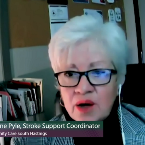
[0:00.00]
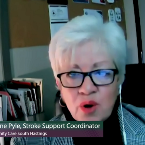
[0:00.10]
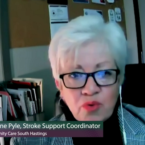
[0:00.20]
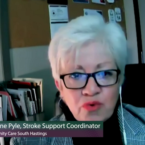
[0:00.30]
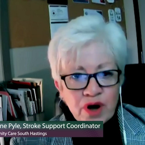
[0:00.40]

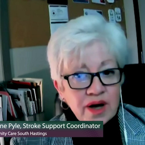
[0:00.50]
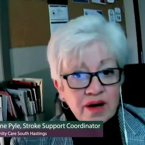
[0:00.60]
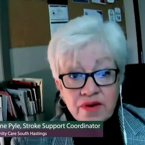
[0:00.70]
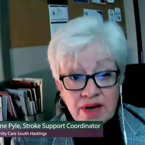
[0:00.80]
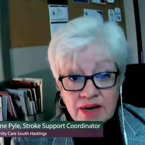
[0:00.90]

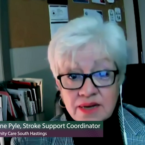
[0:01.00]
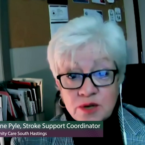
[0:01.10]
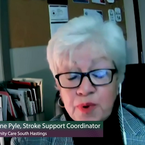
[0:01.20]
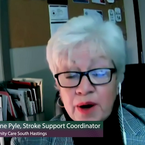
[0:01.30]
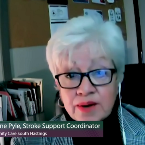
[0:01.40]
Recovery is
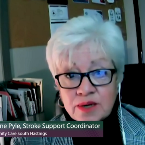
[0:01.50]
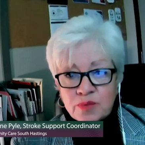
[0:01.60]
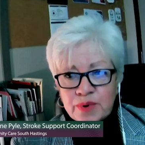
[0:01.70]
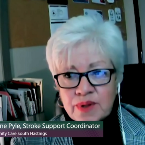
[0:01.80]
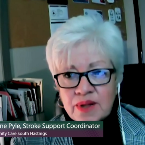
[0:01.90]

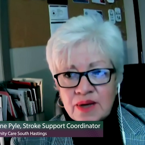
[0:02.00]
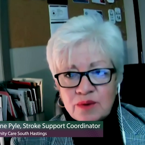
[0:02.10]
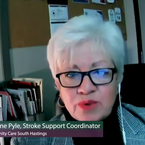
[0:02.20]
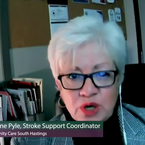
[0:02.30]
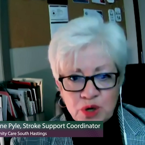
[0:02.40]
possible,
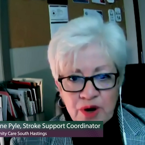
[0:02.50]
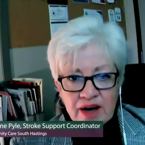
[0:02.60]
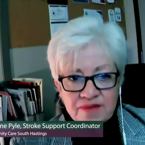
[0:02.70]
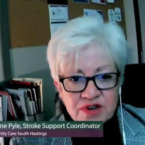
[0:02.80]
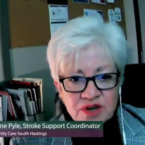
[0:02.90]
but you
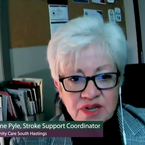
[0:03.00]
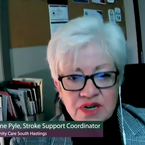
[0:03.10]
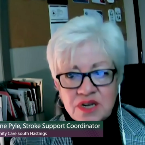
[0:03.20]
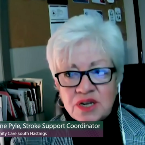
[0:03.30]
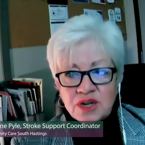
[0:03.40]
have to
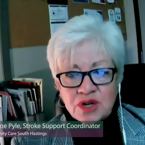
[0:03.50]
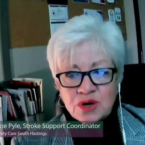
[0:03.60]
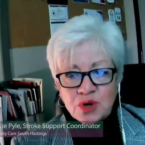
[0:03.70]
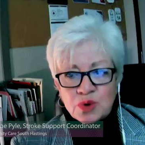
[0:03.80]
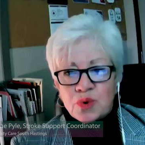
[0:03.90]
continue
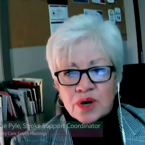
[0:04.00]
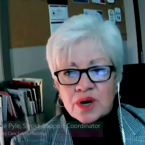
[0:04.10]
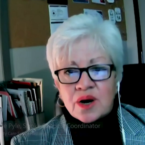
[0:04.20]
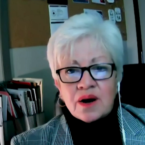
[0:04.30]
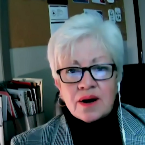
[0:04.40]
to work
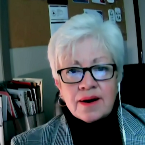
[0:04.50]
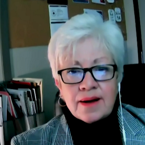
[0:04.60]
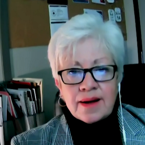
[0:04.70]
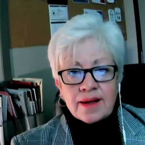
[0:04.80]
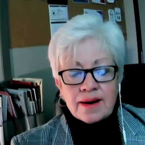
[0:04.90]
hard
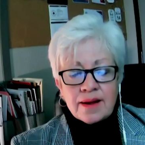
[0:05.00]
at it.